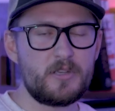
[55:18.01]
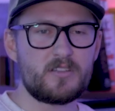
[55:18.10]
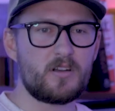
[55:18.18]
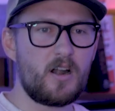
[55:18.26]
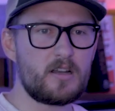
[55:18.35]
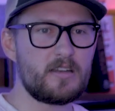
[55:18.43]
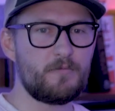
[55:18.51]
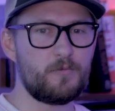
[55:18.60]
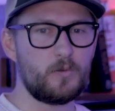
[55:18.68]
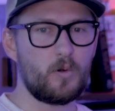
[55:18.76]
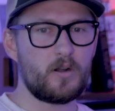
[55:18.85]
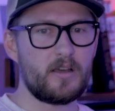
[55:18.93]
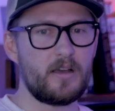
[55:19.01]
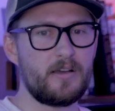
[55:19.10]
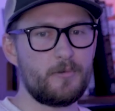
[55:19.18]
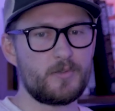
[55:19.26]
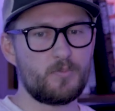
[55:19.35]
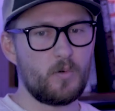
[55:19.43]
we started in Florida,
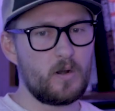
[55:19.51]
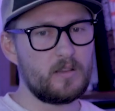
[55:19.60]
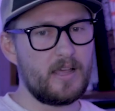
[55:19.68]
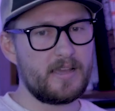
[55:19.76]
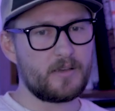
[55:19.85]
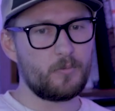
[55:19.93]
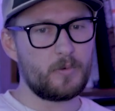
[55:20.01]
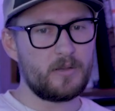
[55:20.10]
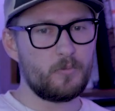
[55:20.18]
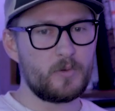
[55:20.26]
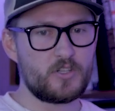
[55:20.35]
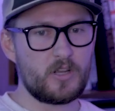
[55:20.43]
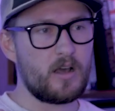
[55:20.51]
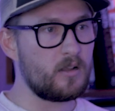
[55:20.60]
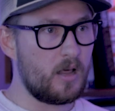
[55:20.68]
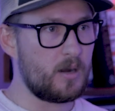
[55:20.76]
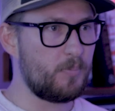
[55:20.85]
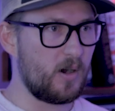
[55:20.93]
it was more like we shot a
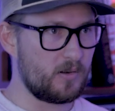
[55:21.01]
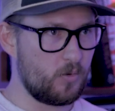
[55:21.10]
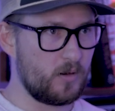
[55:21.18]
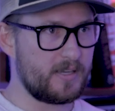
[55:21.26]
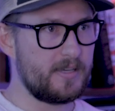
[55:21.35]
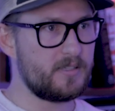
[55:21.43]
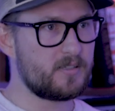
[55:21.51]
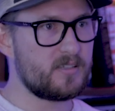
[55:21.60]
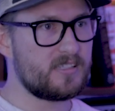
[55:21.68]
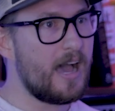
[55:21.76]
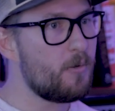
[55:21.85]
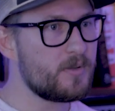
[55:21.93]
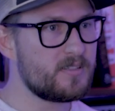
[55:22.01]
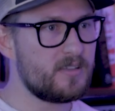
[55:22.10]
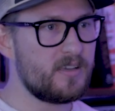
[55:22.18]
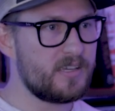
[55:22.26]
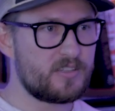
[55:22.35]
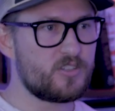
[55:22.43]
lot of parkour kids because that was
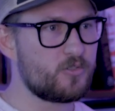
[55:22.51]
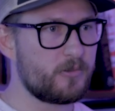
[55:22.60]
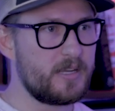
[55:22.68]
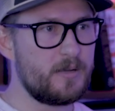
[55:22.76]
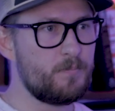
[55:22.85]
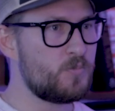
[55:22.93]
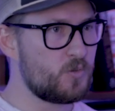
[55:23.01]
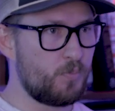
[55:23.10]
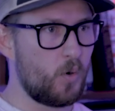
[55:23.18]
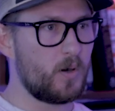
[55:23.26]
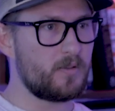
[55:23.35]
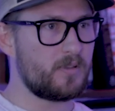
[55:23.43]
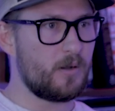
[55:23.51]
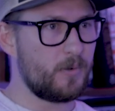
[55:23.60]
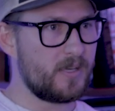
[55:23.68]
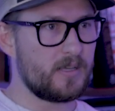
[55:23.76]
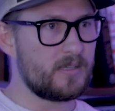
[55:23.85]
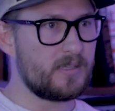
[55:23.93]
the extreme sport that
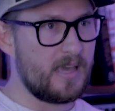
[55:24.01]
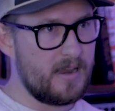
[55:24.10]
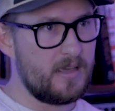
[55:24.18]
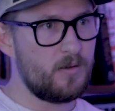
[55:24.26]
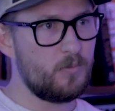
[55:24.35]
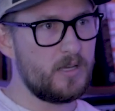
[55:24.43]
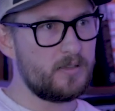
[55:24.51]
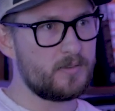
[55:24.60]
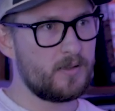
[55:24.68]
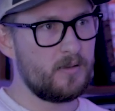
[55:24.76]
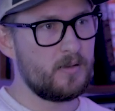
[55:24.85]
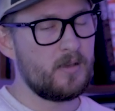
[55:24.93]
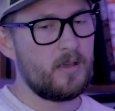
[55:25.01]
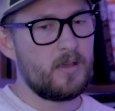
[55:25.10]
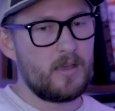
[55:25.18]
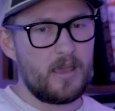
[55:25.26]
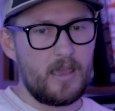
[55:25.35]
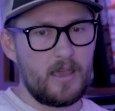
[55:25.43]
we could get in with.
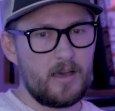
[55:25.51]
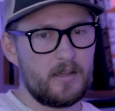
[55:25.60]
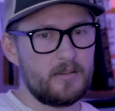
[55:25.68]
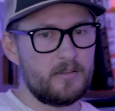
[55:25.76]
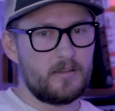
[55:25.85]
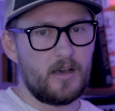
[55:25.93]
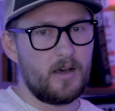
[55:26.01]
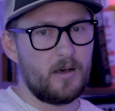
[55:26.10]
And